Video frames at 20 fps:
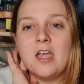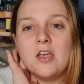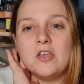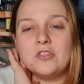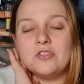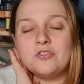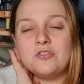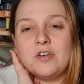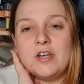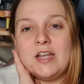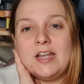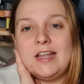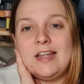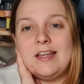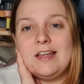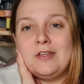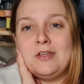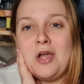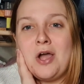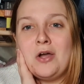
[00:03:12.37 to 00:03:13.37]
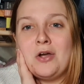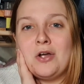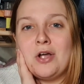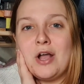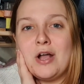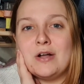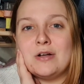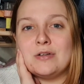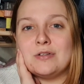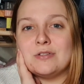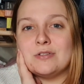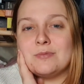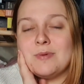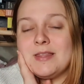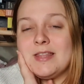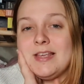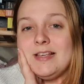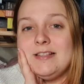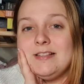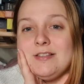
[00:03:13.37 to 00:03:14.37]
3 young girls when
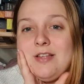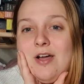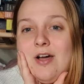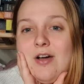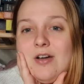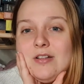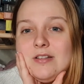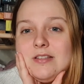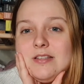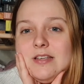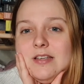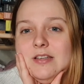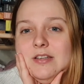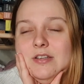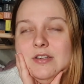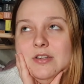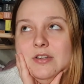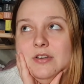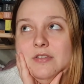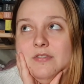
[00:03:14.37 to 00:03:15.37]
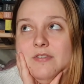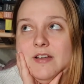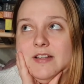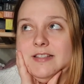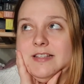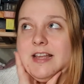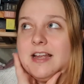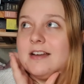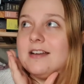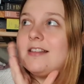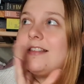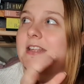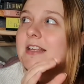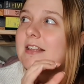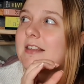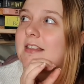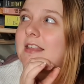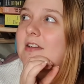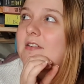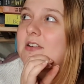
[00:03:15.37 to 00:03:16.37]
they start university, and I
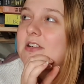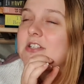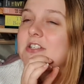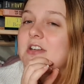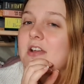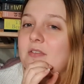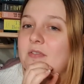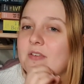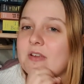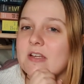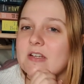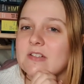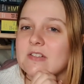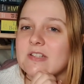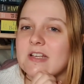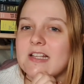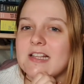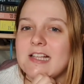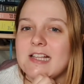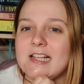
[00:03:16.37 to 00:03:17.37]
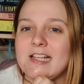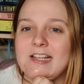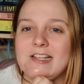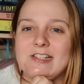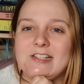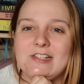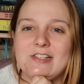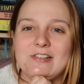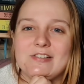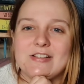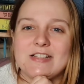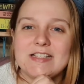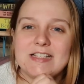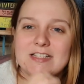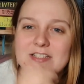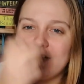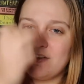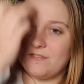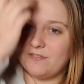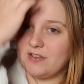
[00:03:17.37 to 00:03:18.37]
think they're in Sheffield. I think they go to university in
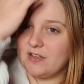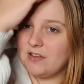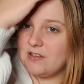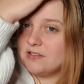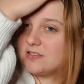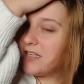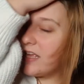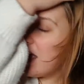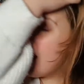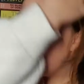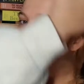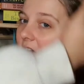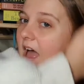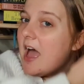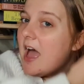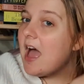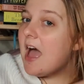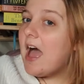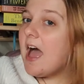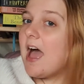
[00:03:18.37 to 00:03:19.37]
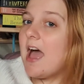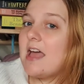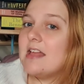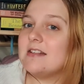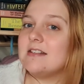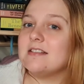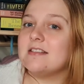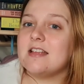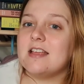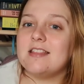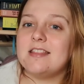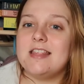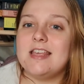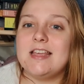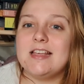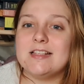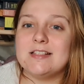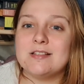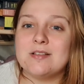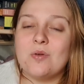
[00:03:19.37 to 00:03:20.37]
Sheffield, and
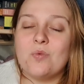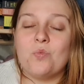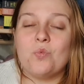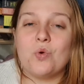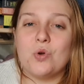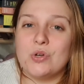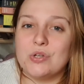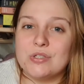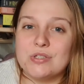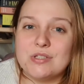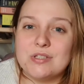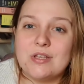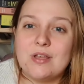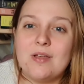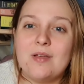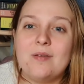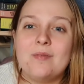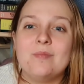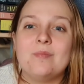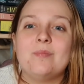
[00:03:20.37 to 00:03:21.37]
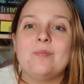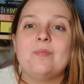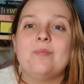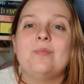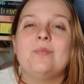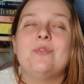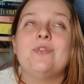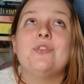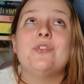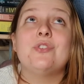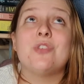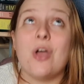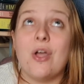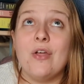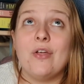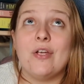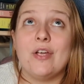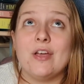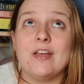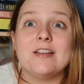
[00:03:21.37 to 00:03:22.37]
this was so
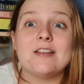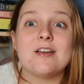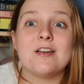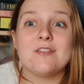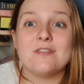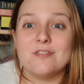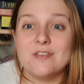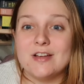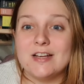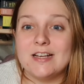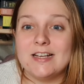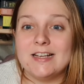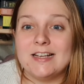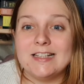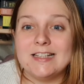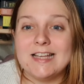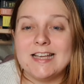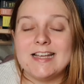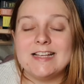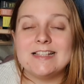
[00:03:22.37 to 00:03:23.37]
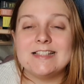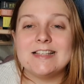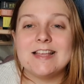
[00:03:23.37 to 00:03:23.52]
good. I really like this.